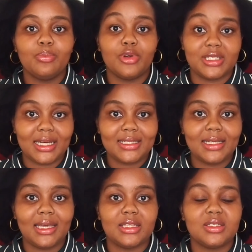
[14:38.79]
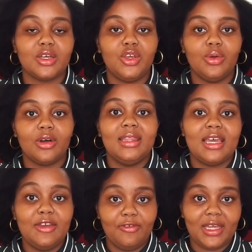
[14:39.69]
protected and secure in
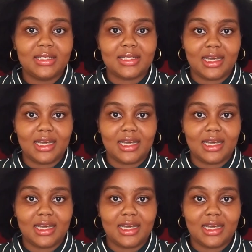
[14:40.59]
the event